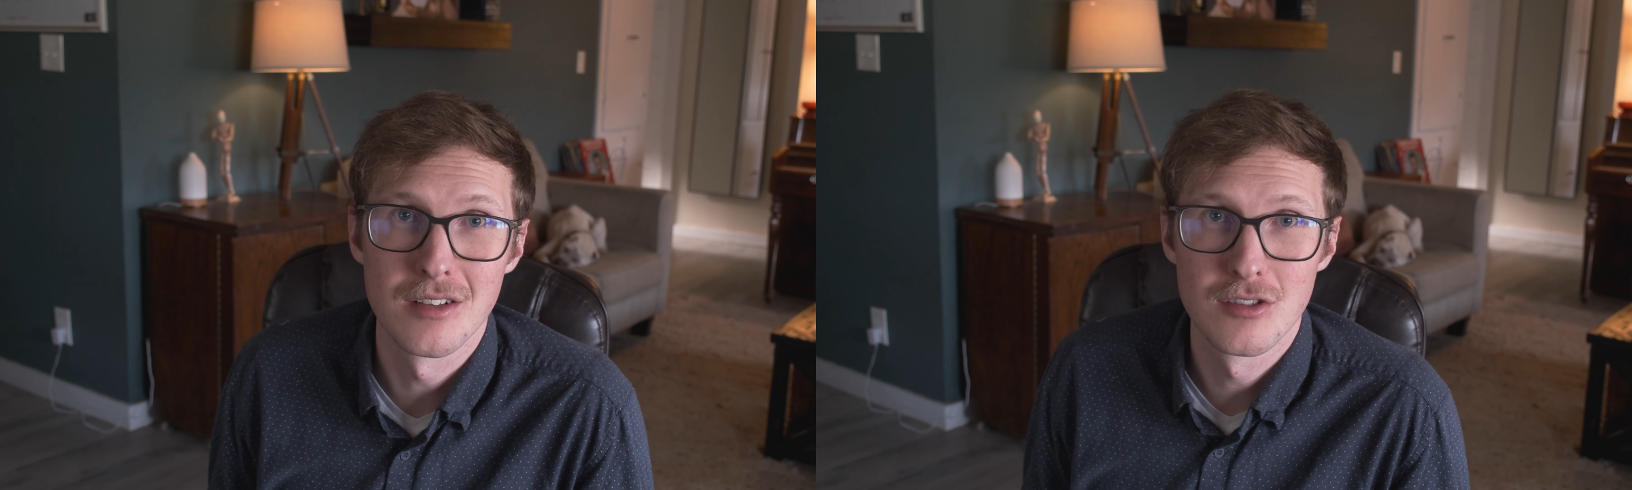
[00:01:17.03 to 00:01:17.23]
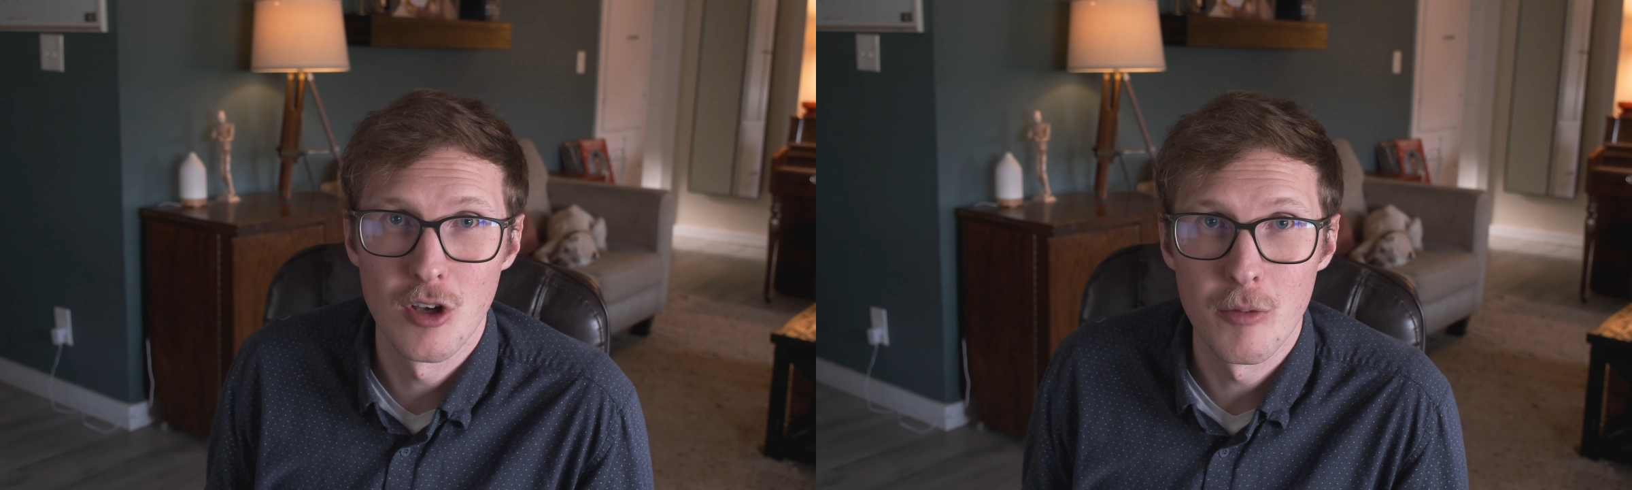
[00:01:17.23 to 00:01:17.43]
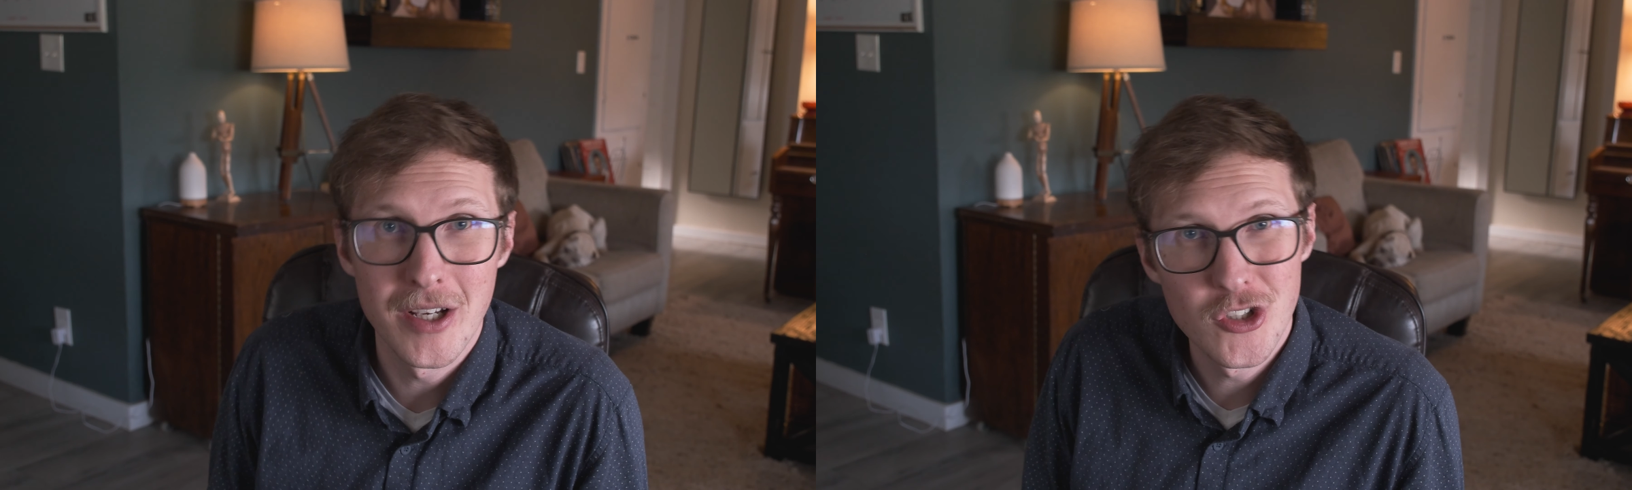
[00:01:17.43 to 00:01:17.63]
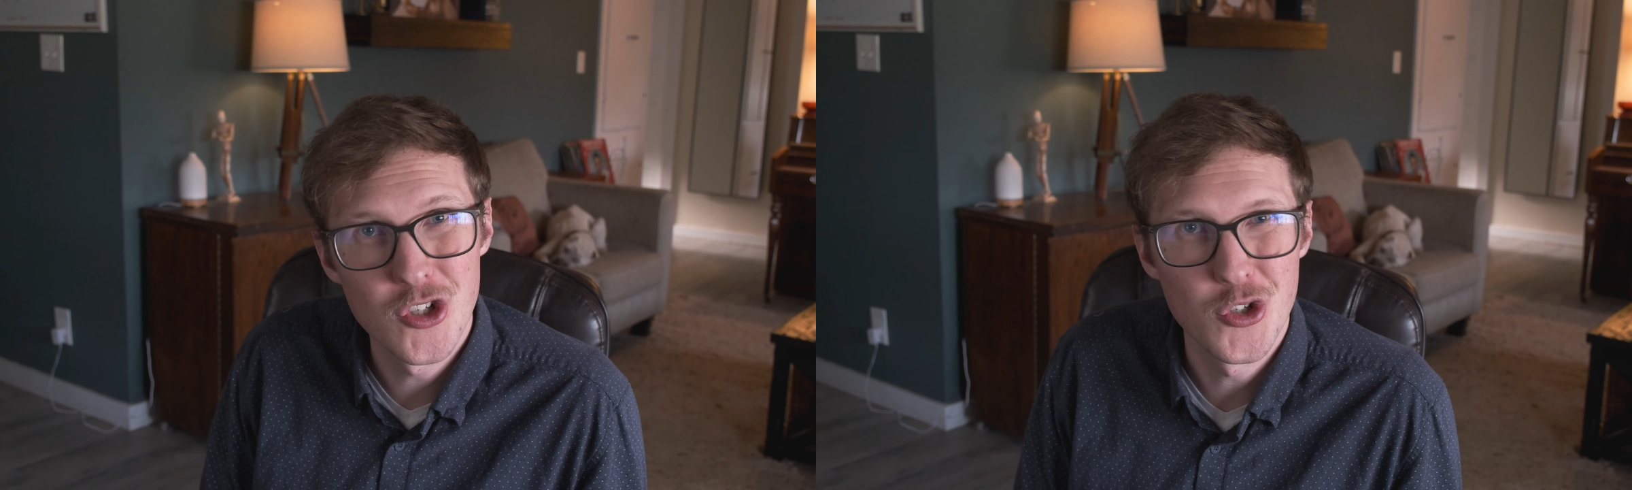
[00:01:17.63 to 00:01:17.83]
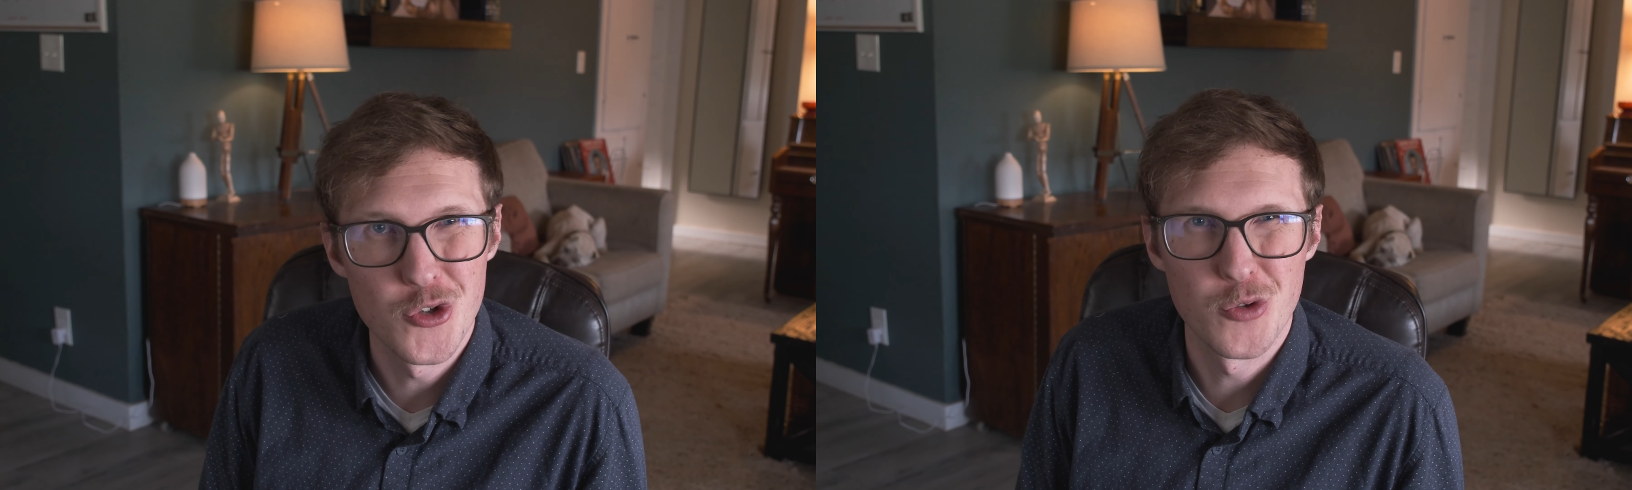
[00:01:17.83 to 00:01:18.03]
so make sure
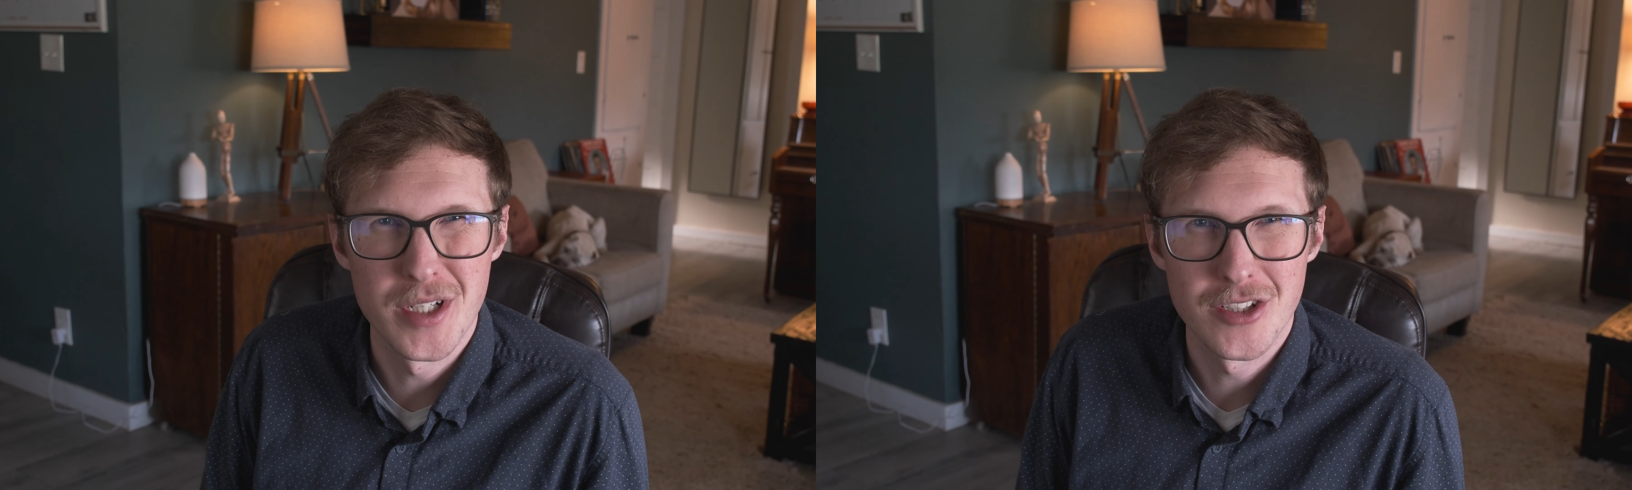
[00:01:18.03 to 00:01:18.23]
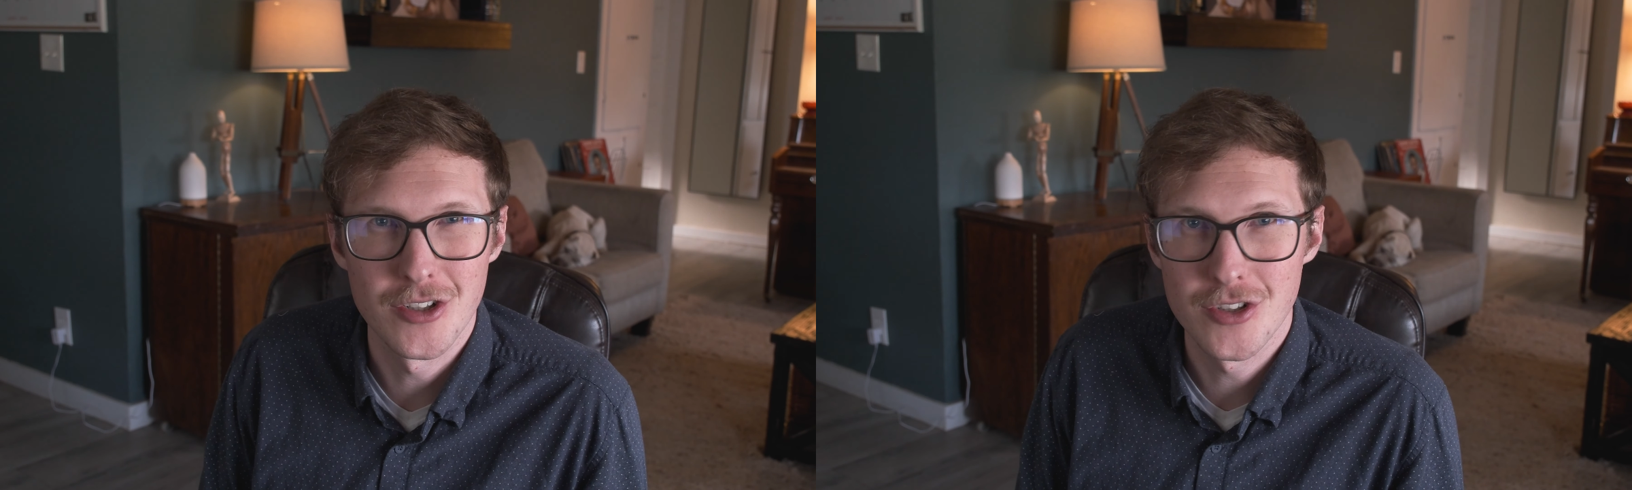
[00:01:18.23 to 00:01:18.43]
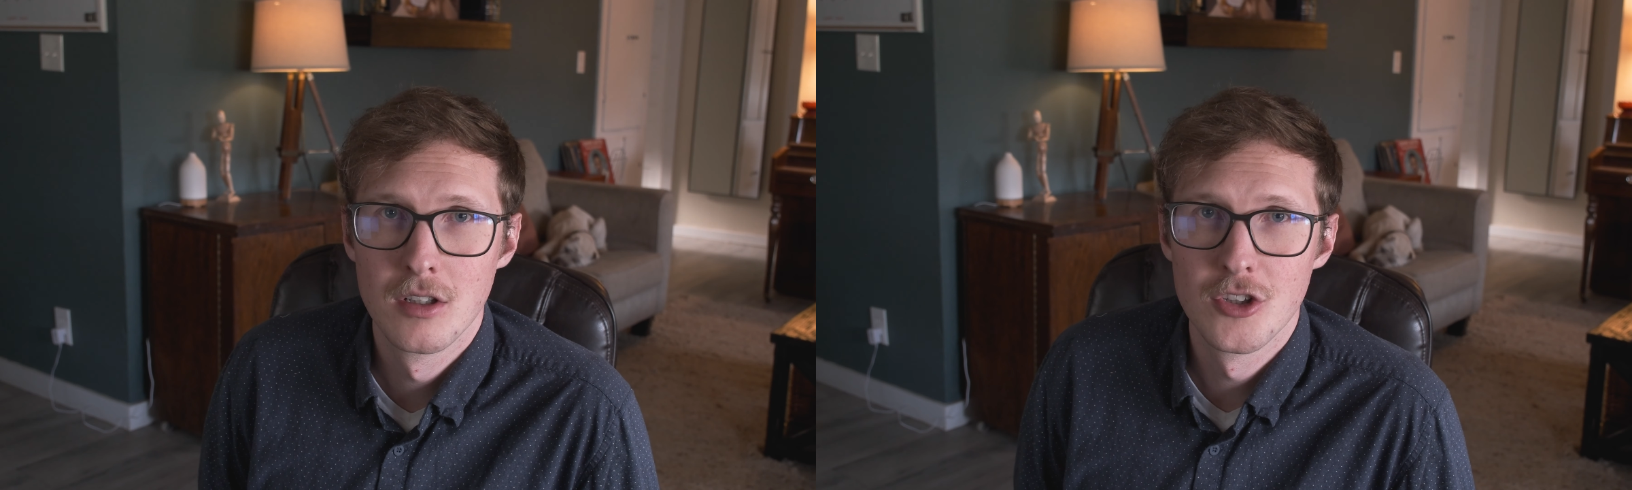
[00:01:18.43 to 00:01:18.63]
you do your research.